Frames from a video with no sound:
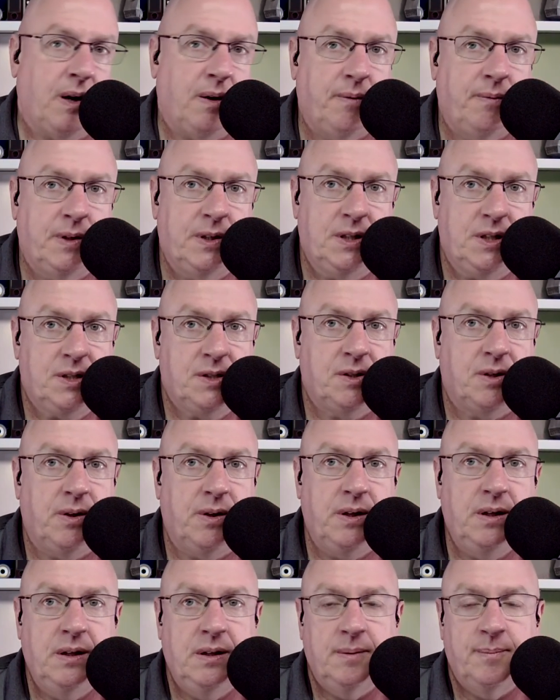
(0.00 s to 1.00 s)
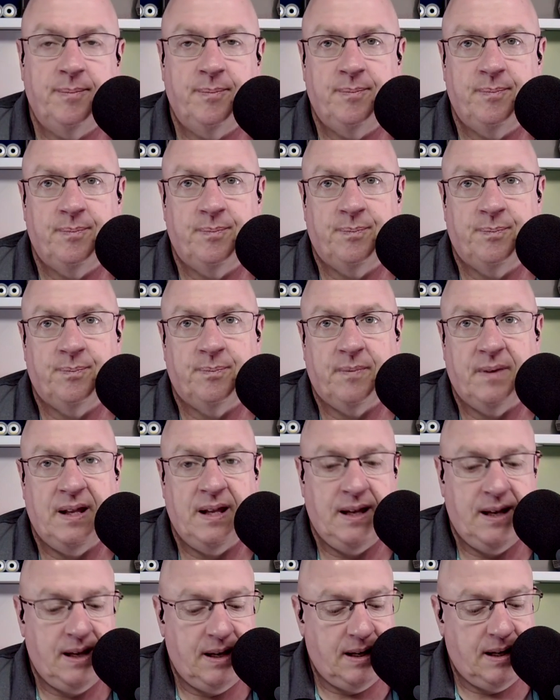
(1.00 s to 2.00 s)
which is good.
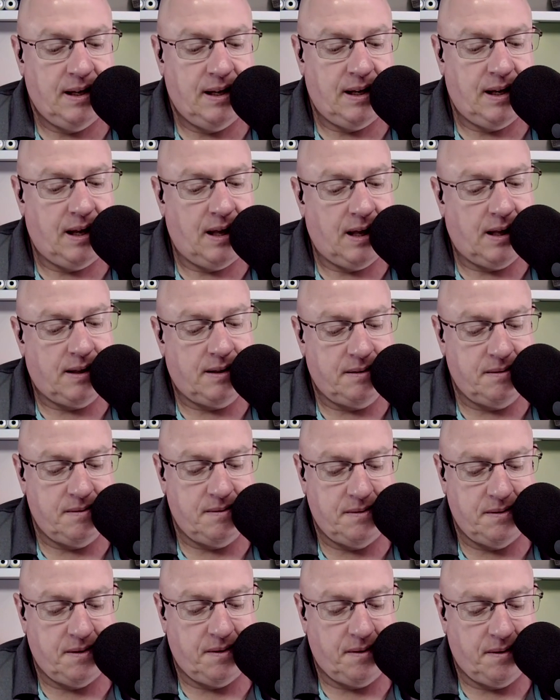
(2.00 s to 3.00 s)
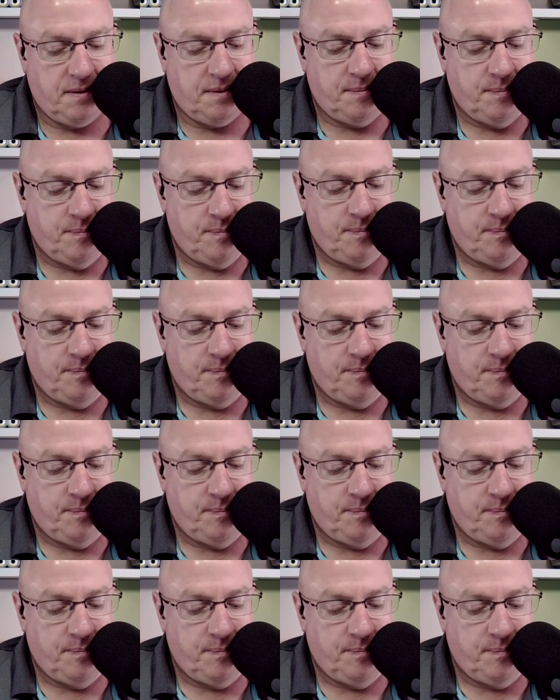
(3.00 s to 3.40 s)
And yeah. um,